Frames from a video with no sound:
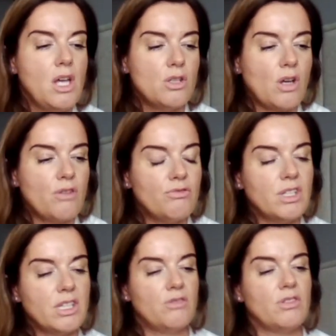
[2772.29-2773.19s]
So I
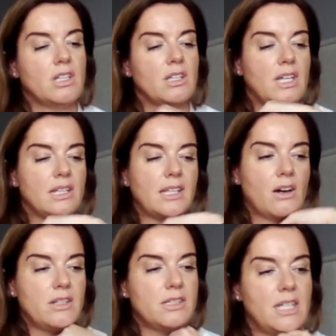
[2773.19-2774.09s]
really, really like that
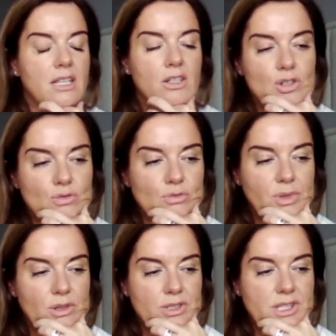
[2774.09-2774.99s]
Untethered Soul
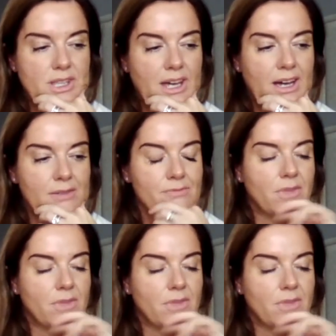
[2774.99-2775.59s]
because of that.